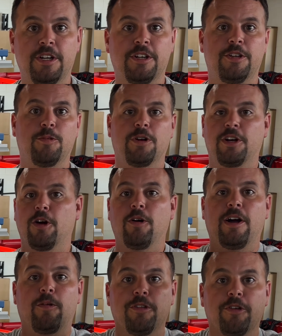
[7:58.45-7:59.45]
You wouldn't go
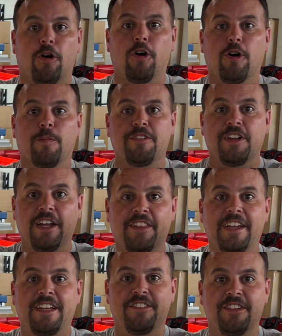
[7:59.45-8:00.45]
out with your arm and say, I
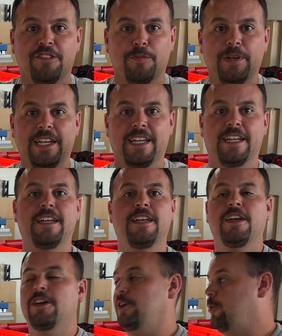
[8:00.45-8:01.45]
think it's this big.
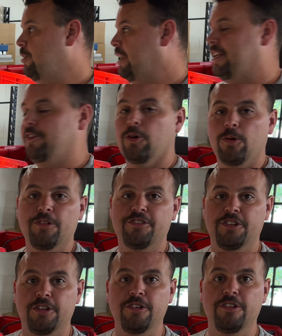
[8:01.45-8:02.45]
You would need tools to do